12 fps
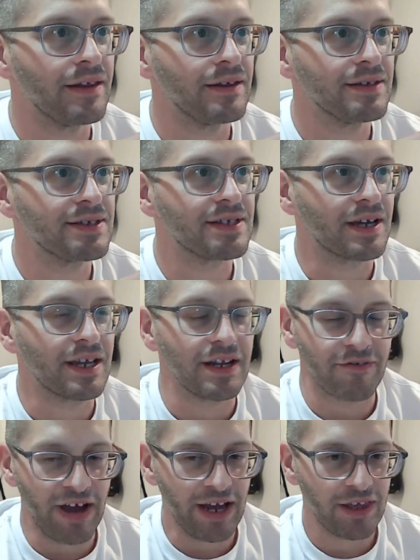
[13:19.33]
stuck in a
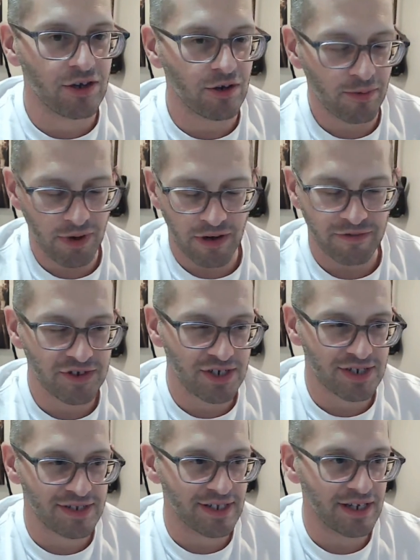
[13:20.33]
vacuum of
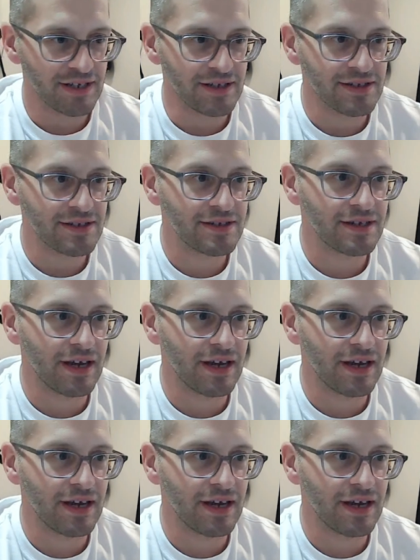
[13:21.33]
just sales,